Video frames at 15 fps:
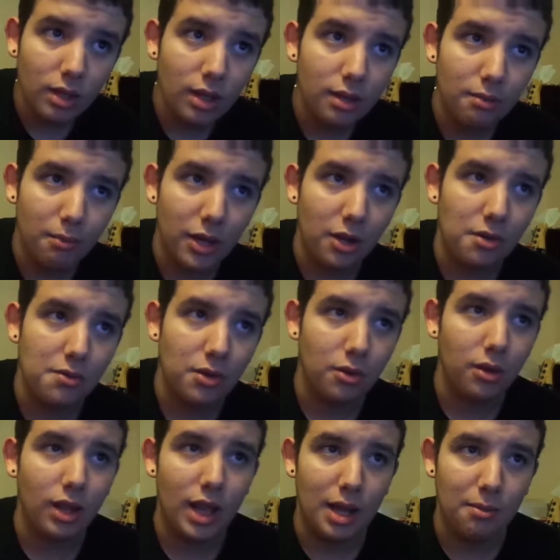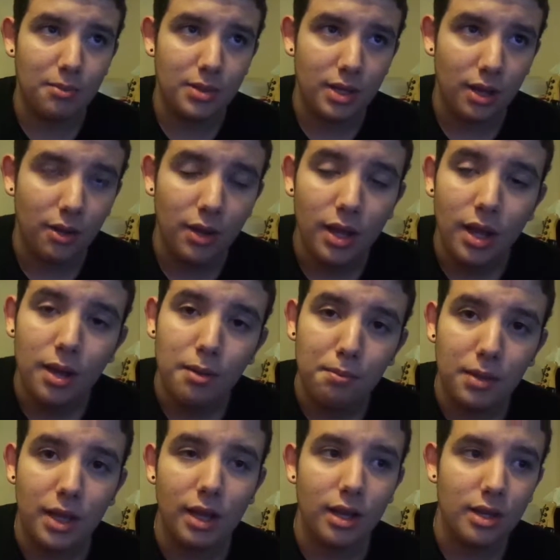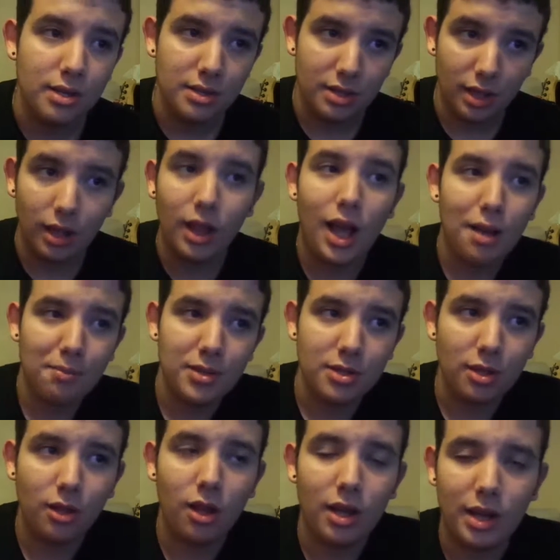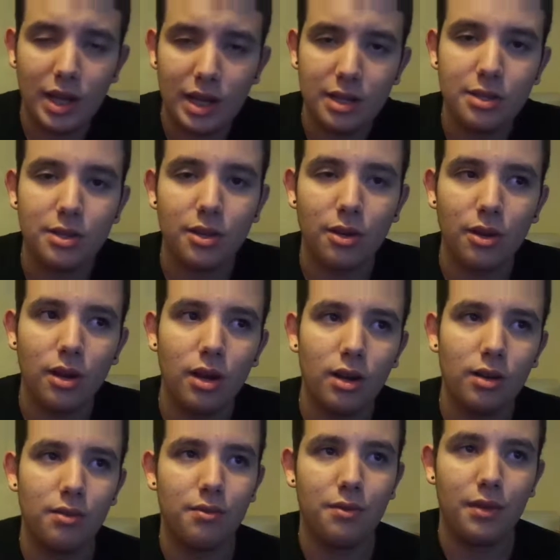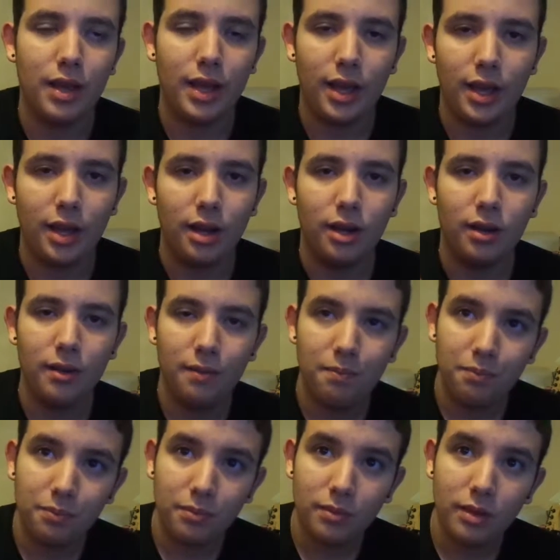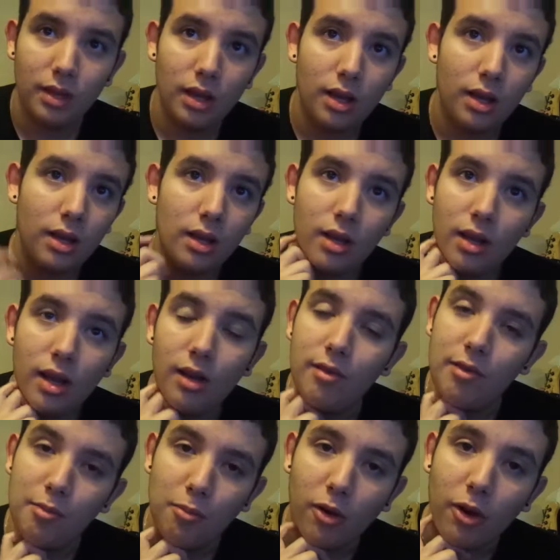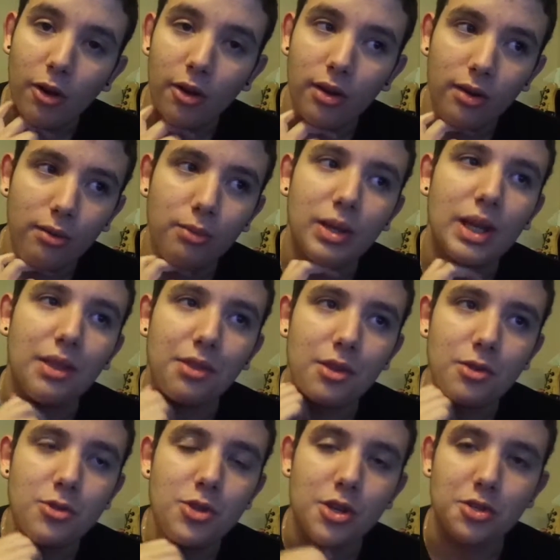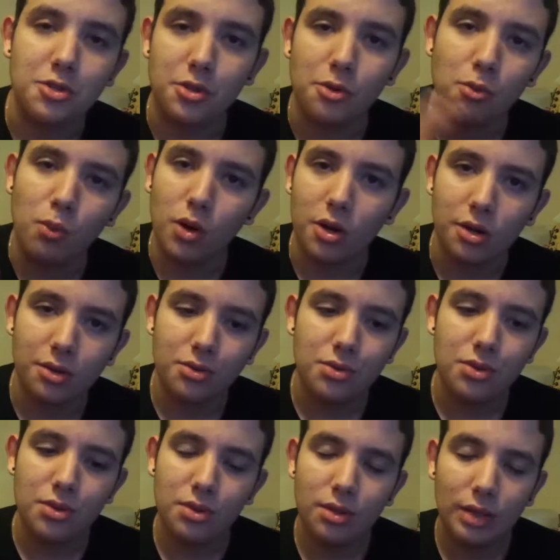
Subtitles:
microphone clap sound, because the clap is a lot easier of a marker to read than just your words.